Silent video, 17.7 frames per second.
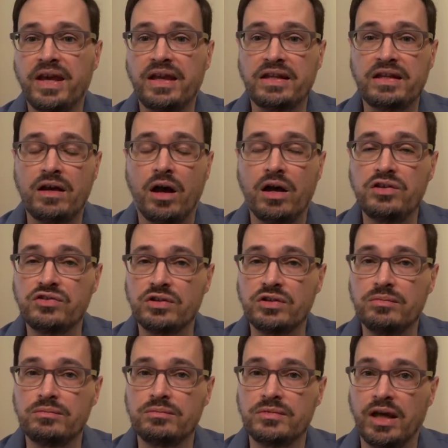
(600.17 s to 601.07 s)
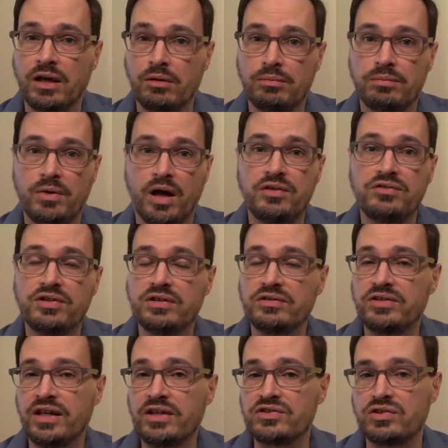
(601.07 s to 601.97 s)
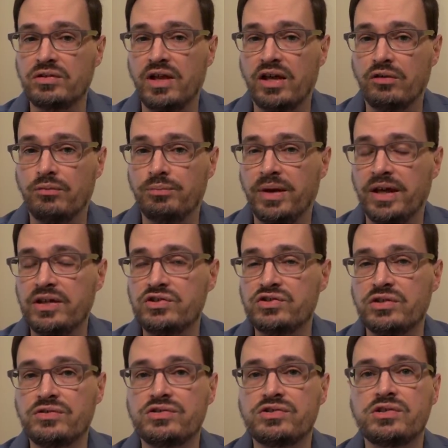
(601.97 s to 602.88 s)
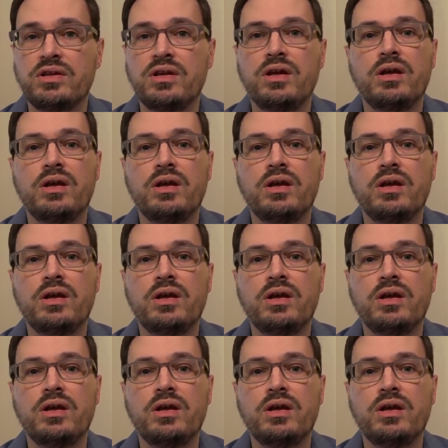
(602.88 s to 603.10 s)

and he hunted. Now, hunting takes a lot of patience.